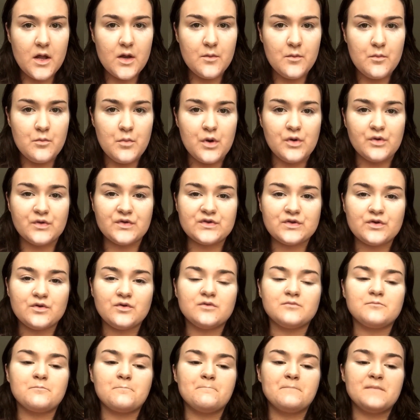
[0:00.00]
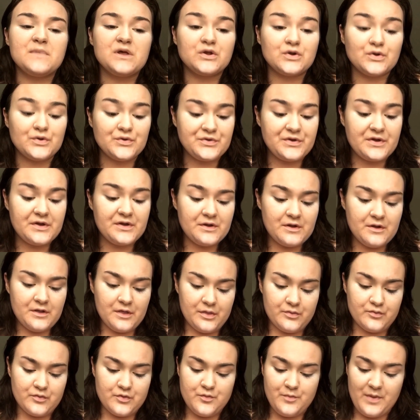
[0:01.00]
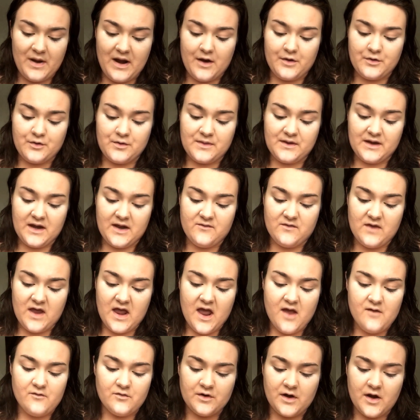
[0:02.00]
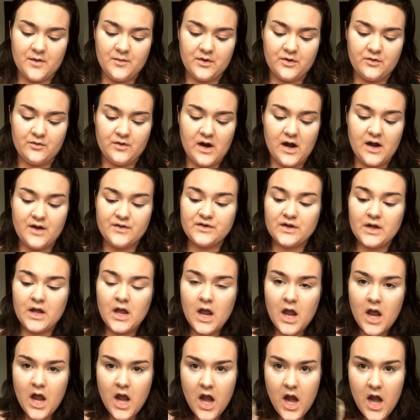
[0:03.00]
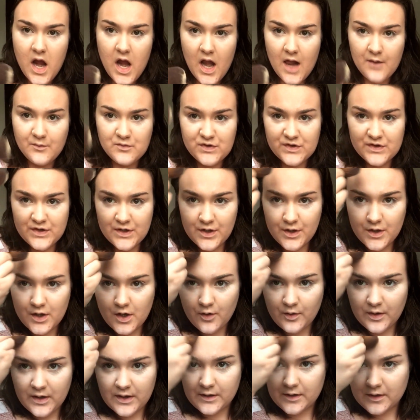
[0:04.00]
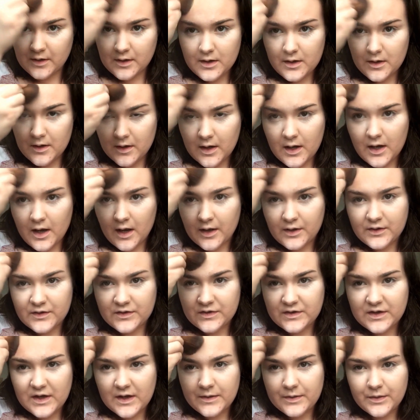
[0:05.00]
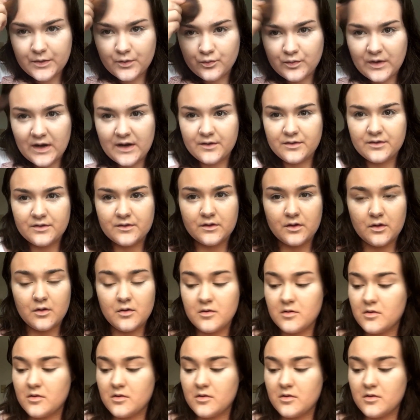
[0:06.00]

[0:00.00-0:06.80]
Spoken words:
most milled through powder that I've ever come across, and I'm just gonna go in and set the rest